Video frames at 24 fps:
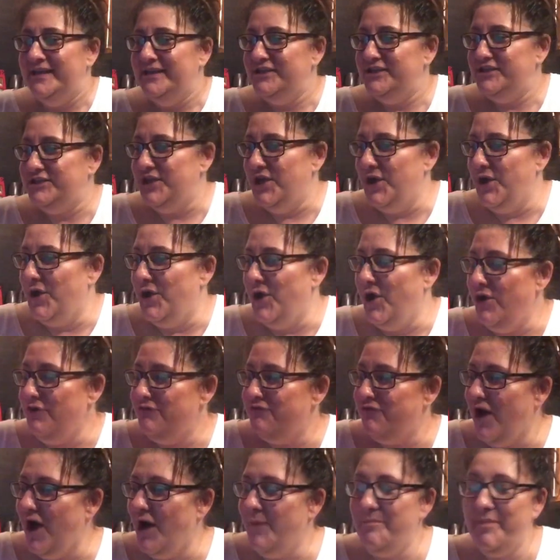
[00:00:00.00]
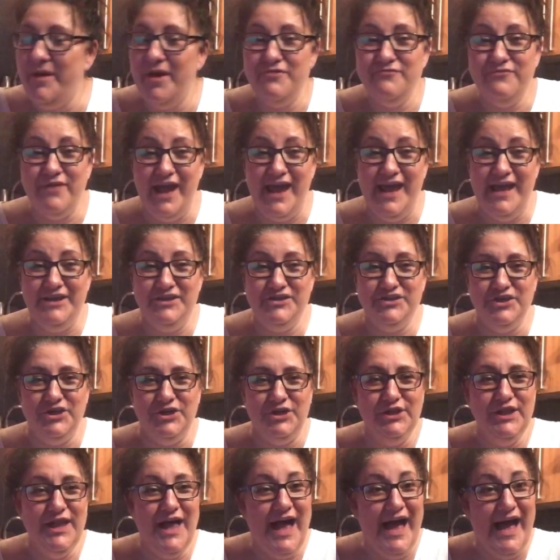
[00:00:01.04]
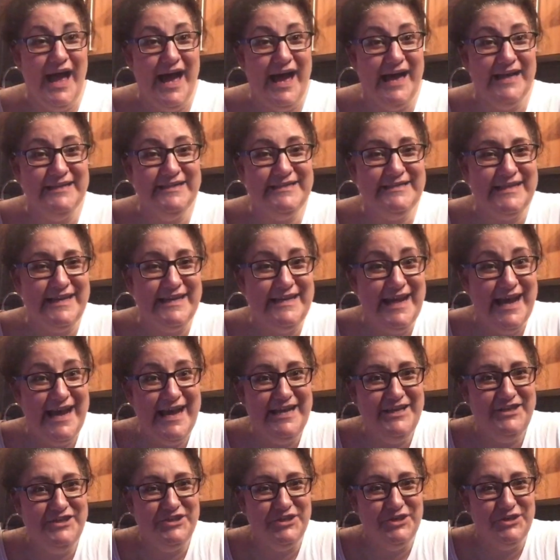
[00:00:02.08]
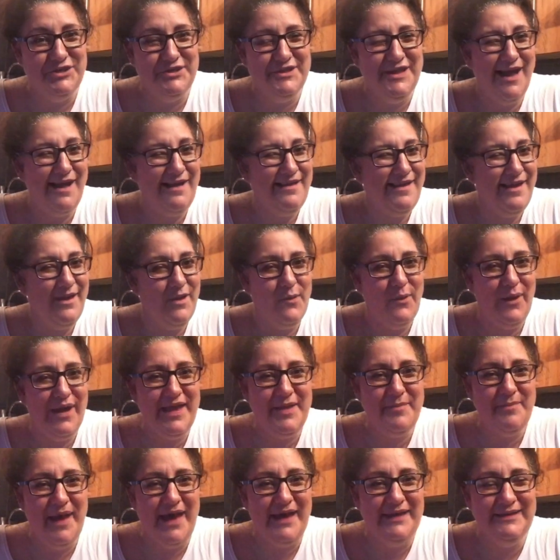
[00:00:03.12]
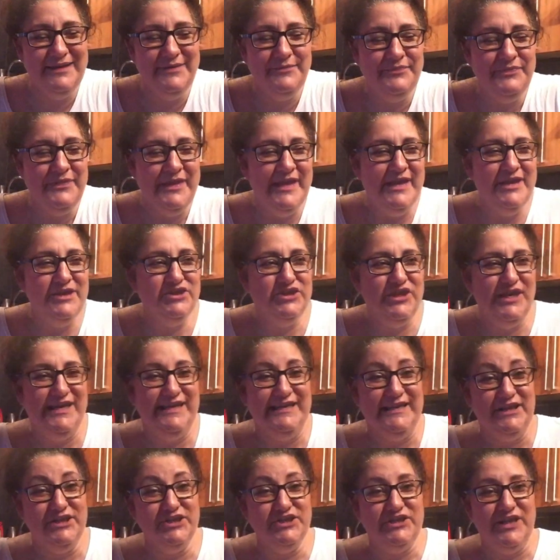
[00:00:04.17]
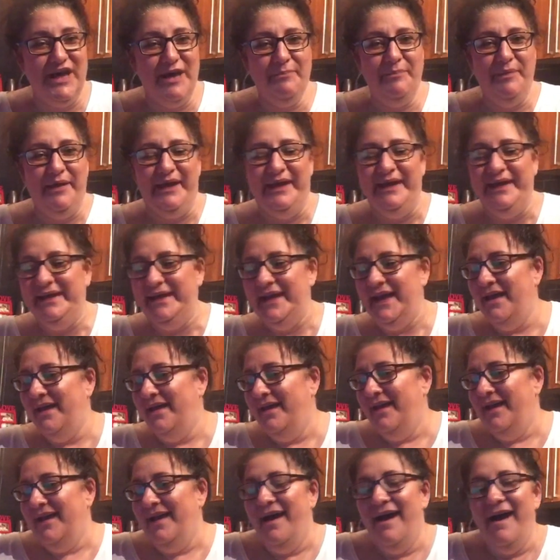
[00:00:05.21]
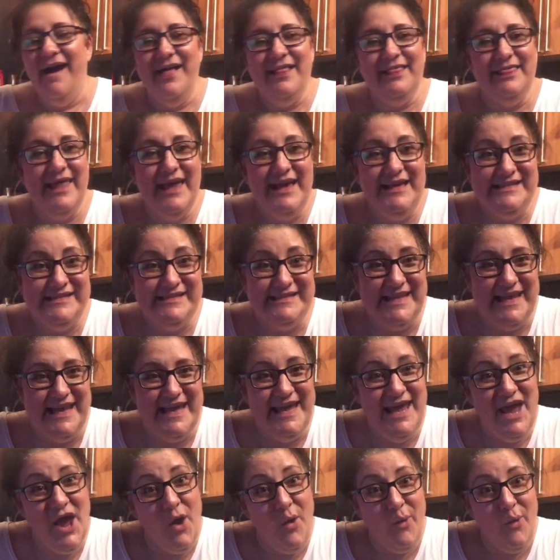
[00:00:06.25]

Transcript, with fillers: So Rob, Rachel and Nigel, Wingman, cheeky little chappy, let's see